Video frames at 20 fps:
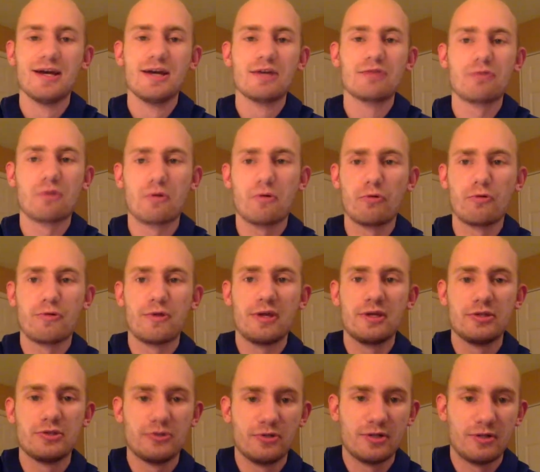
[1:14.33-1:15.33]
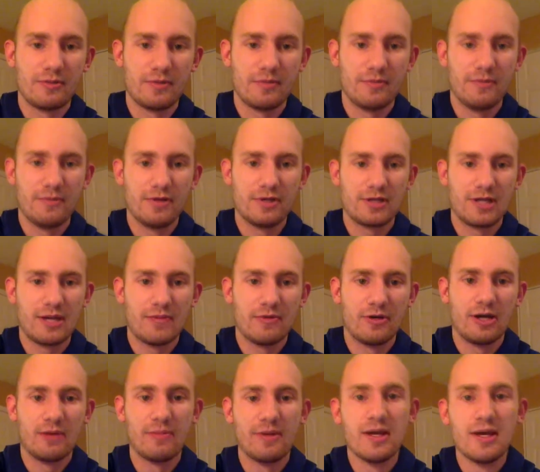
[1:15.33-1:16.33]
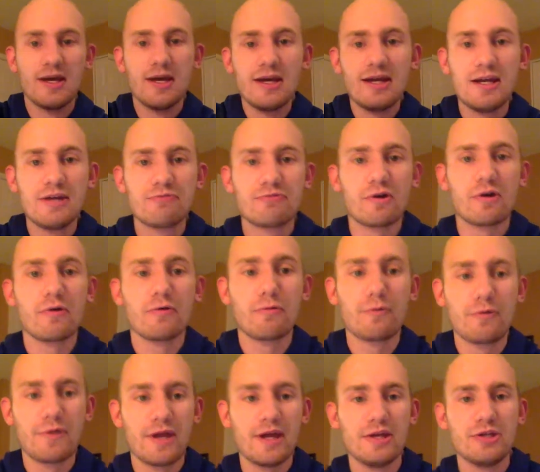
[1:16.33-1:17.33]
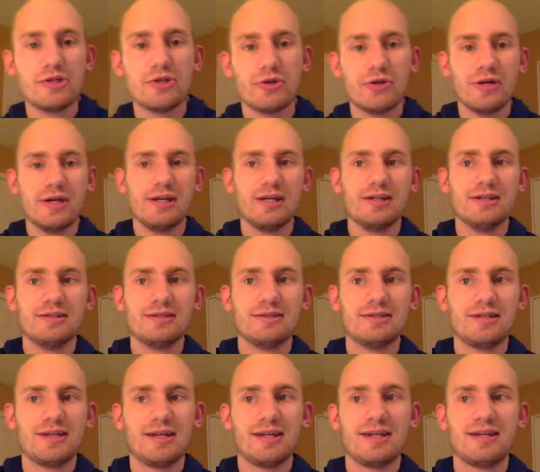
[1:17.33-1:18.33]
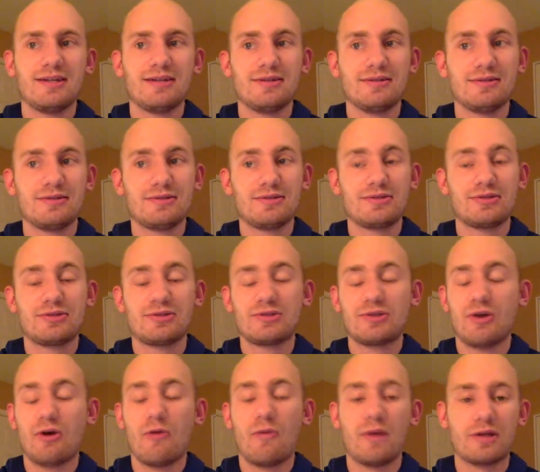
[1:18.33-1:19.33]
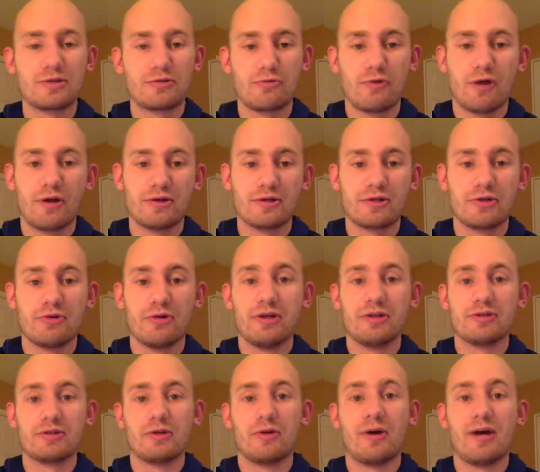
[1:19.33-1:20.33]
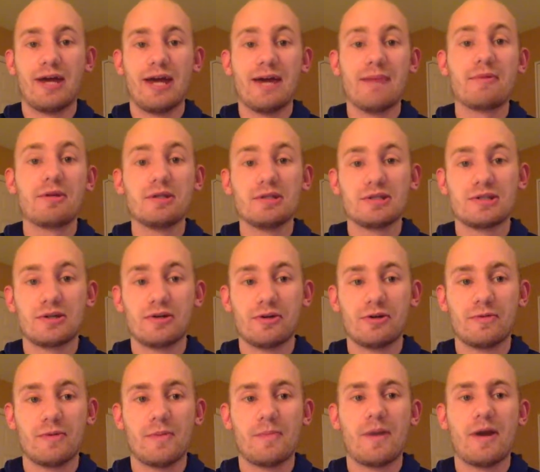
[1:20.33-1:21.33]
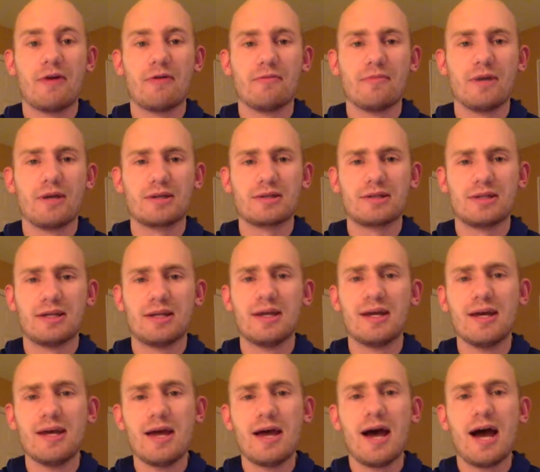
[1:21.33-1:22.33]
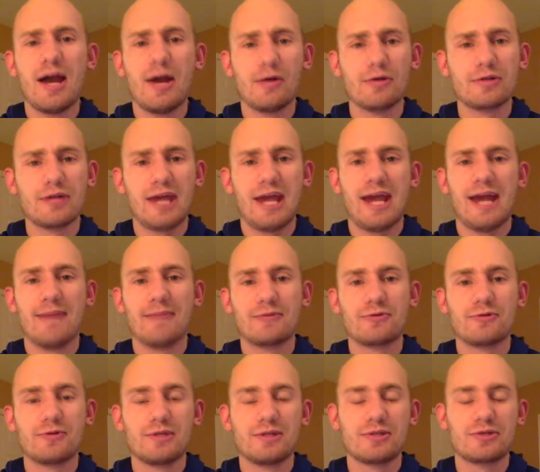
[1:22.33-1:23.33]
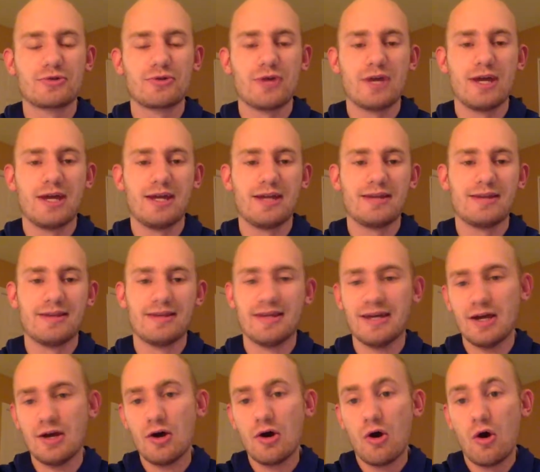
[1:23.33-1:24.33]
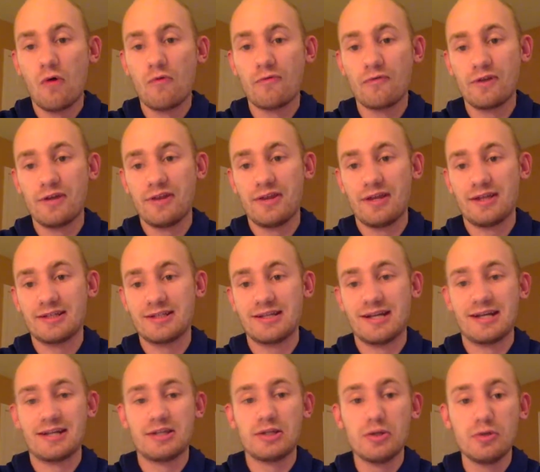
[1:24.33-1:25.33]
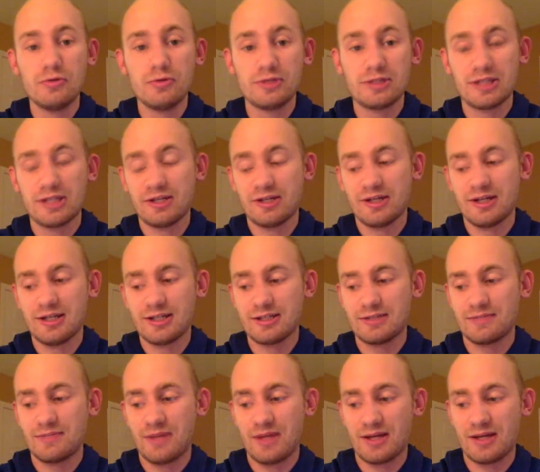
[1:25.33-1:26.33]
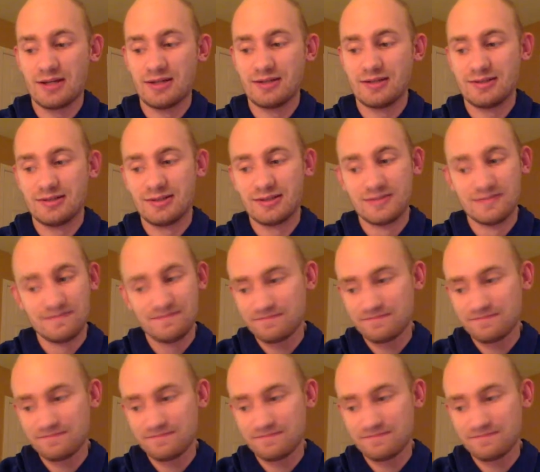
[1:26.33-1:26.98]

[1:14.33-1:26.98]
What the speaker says: struggled with injuries. I'm going to move this camera up. He's struggled with injuries so much throughout his career, so I am concerned about Byron Buxton. I know it's a hamstring strain. Hopefully, that's not too serious because